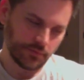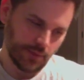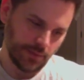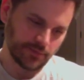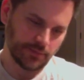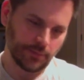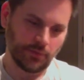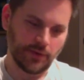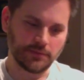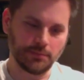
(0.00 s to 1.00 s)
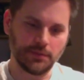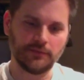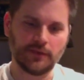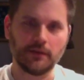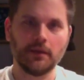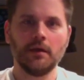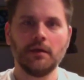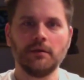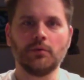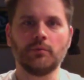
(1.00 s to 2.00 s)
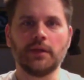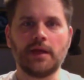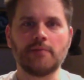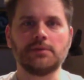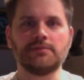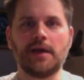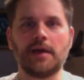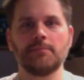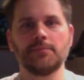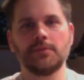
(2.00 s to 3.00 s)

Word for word: I make some of the recipes that don't really have much fat,